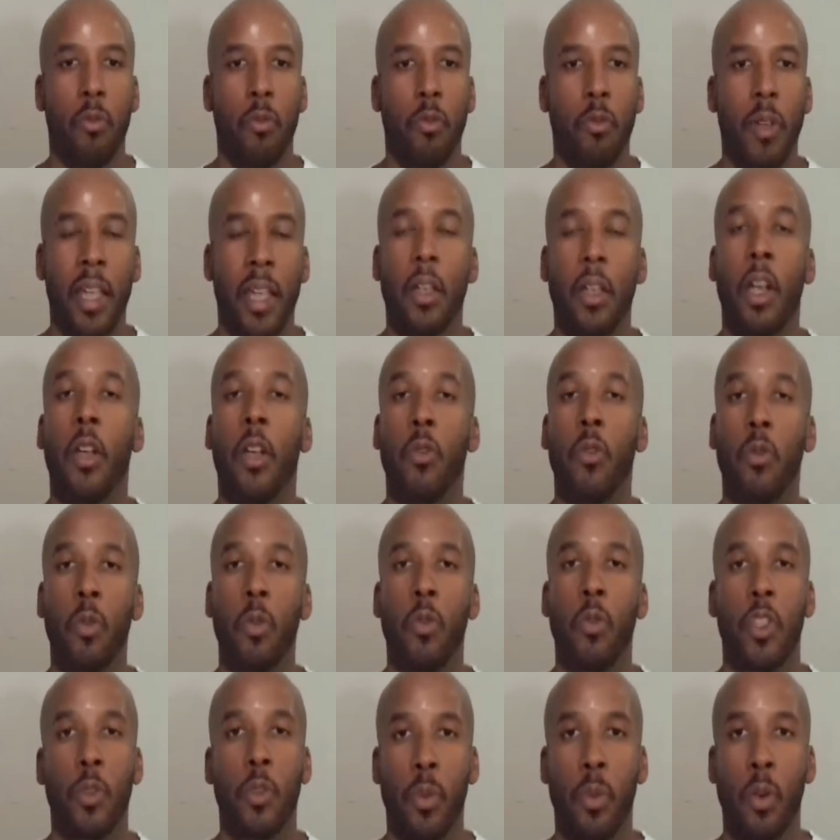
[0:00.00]
right,
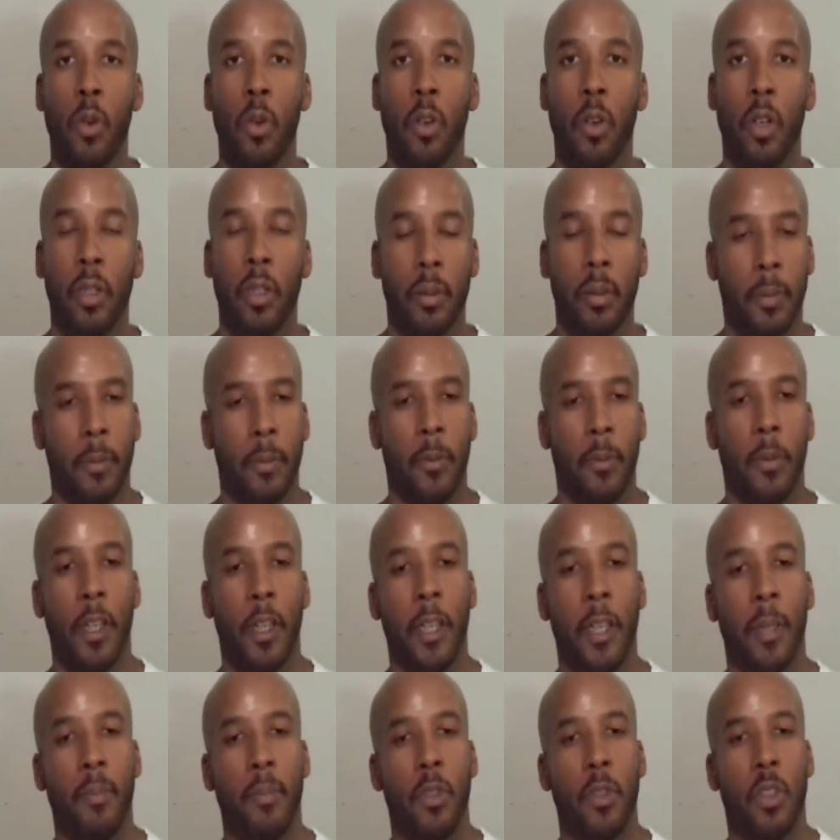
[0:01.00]
Heru is born,
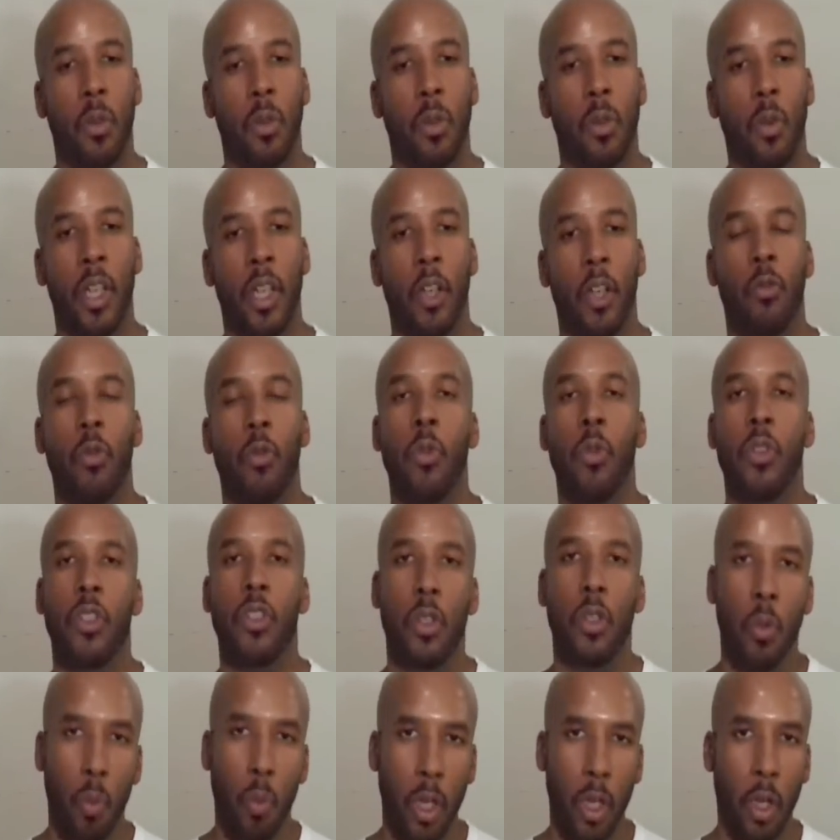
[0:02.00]
right? So Heru
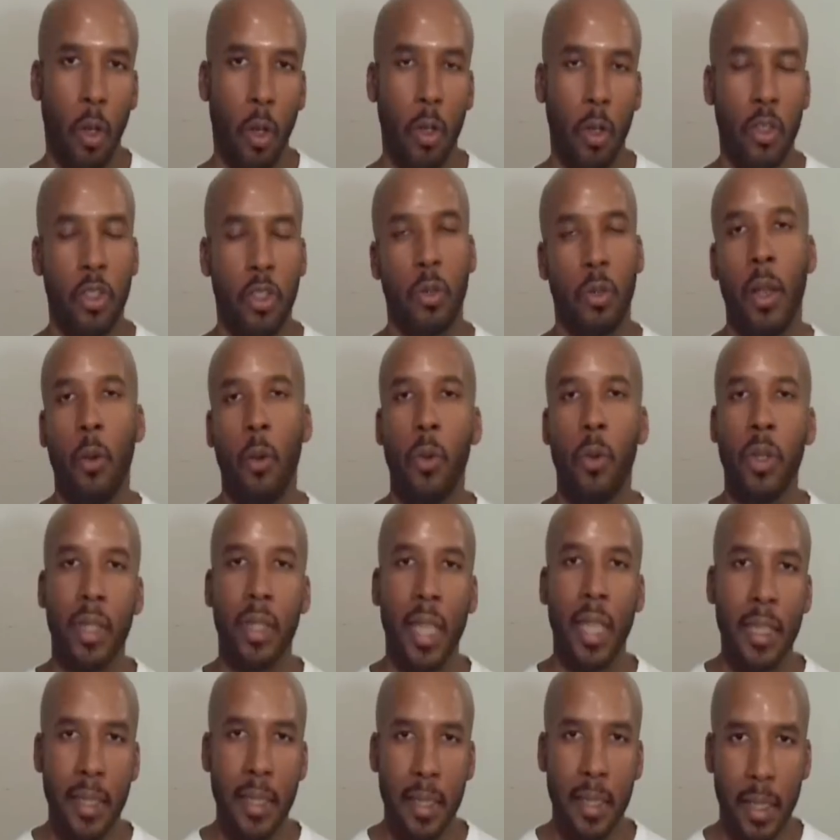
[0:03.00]
is the will. So now what
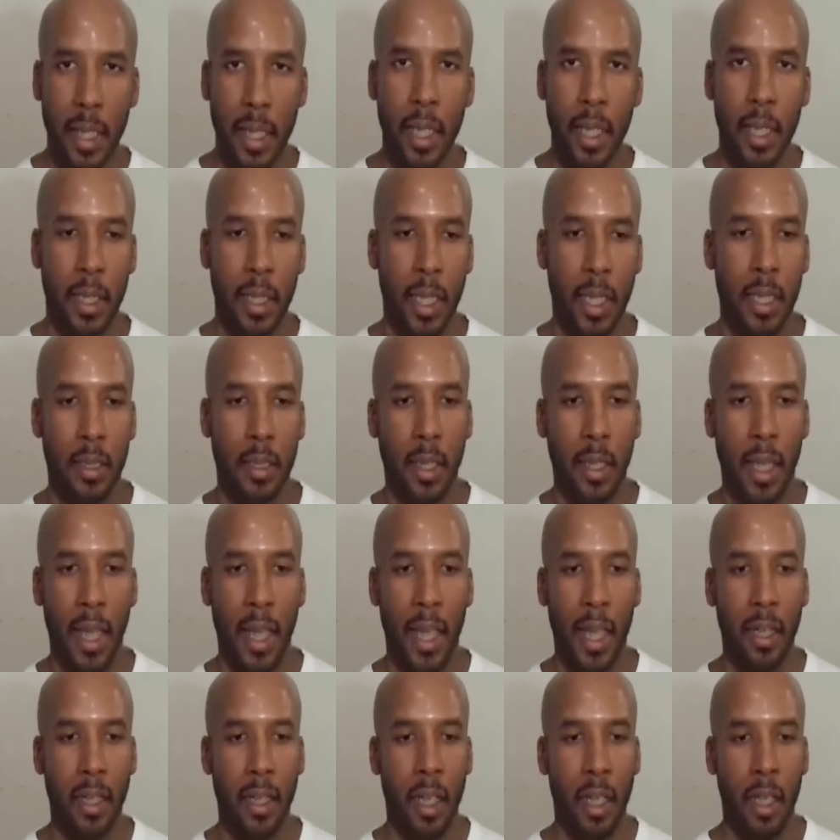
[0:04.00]
that's saying is
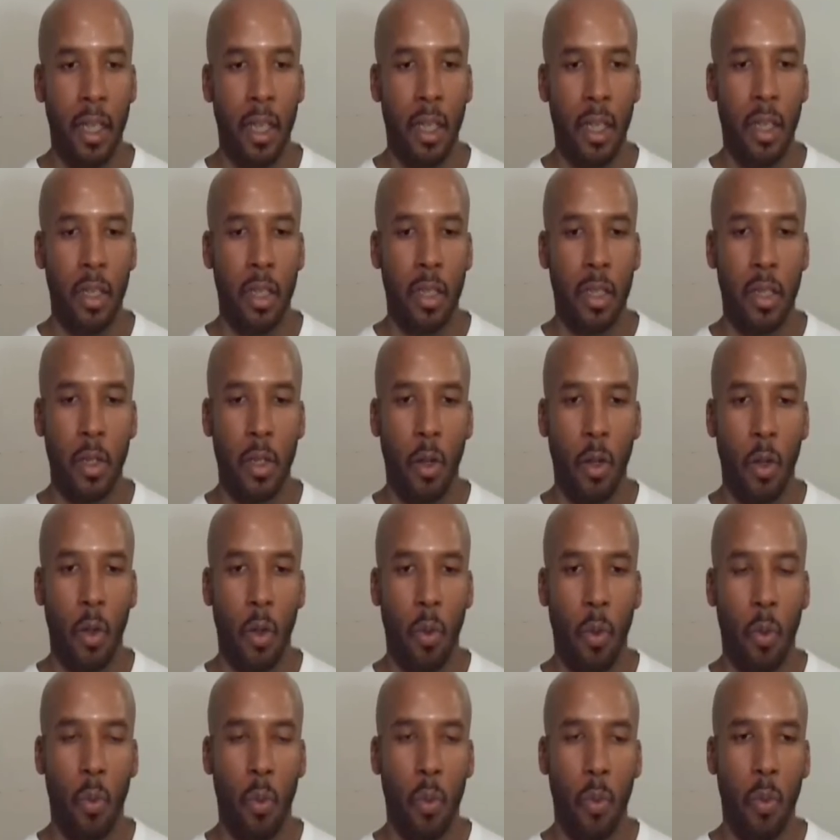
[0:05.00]
that, you
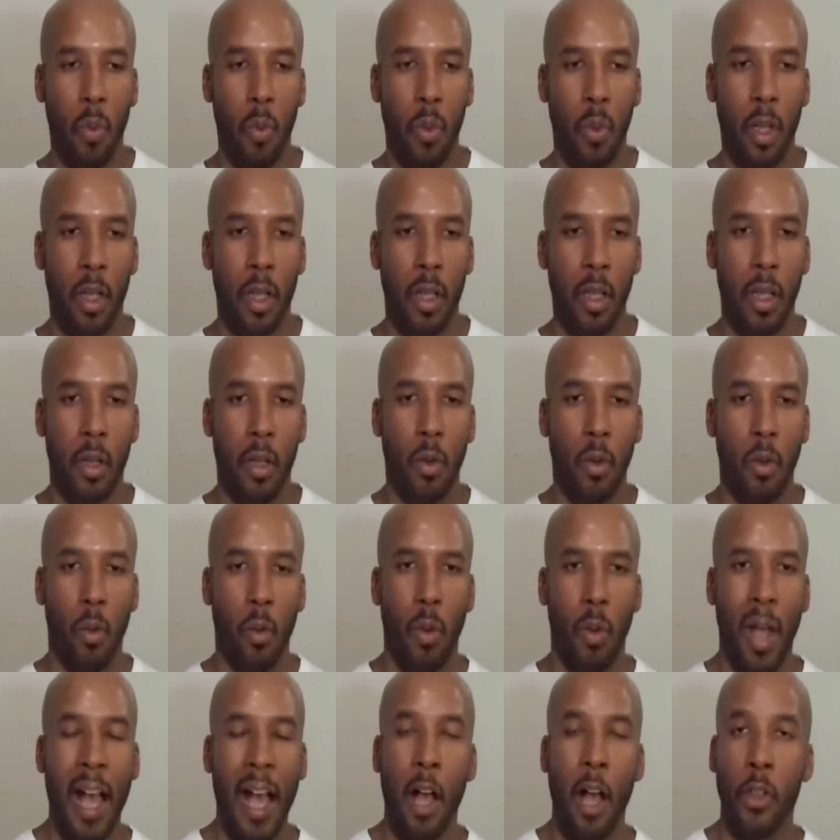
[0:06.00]
know,
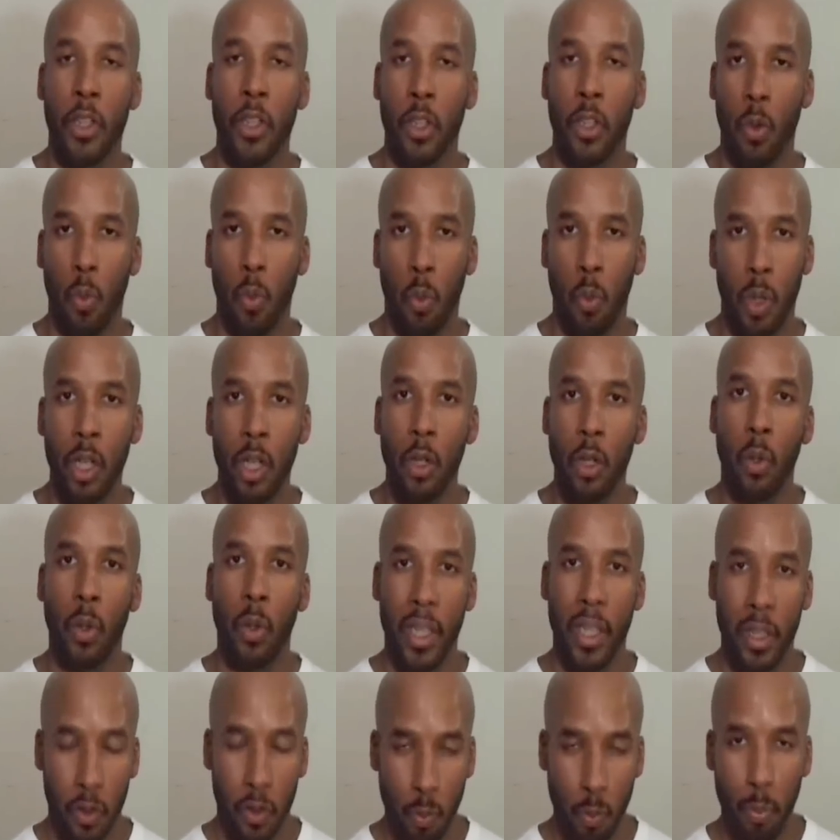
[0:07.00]
how your
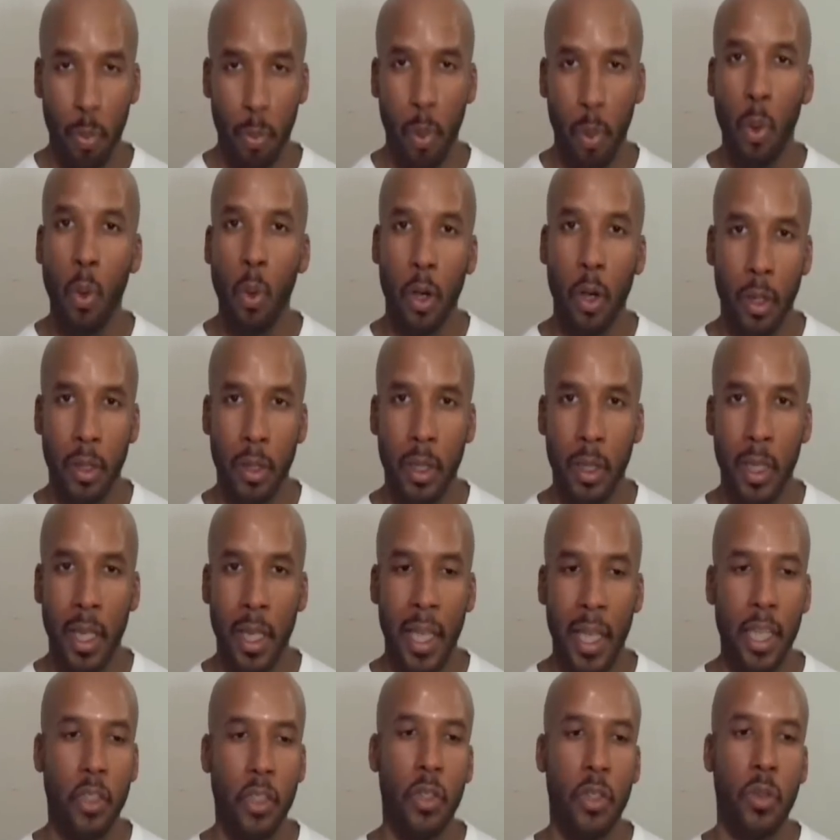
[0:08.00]
will is born
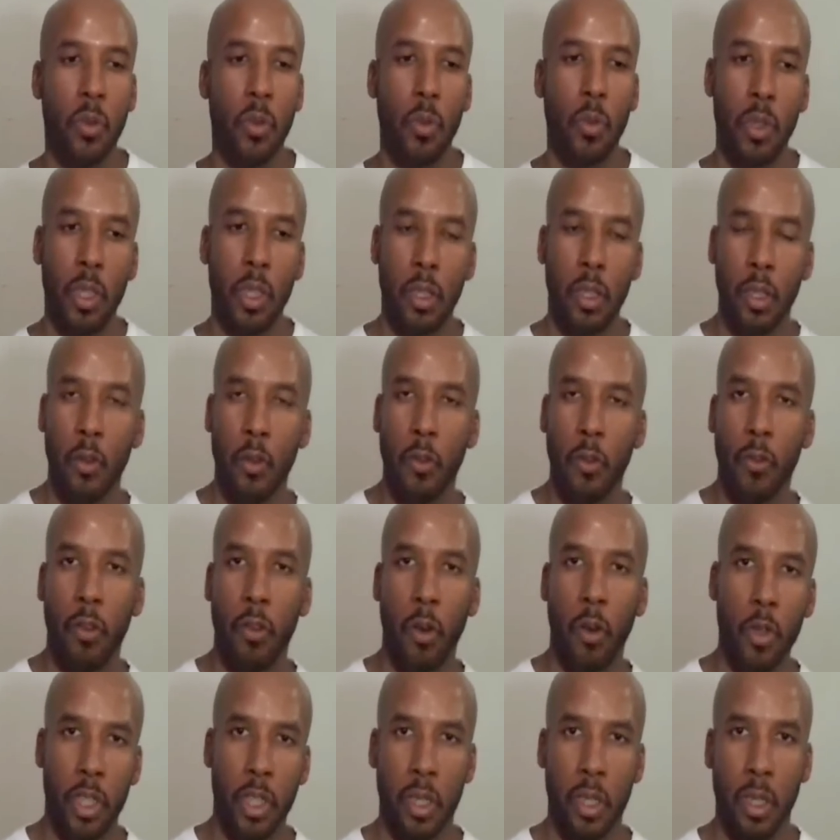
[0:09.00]
is through your
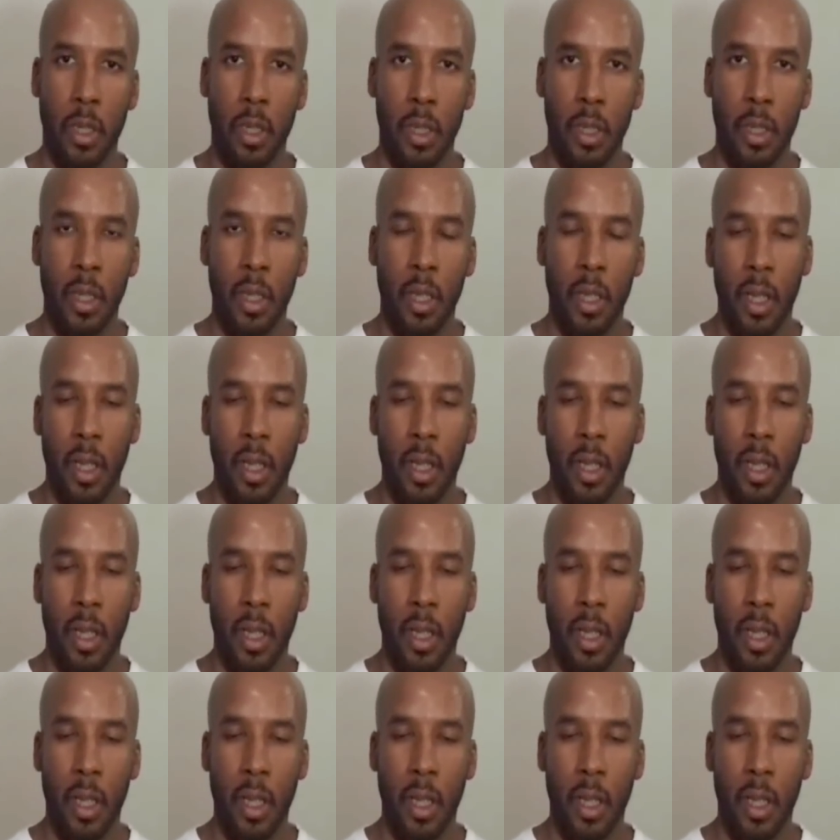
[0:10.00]
devotion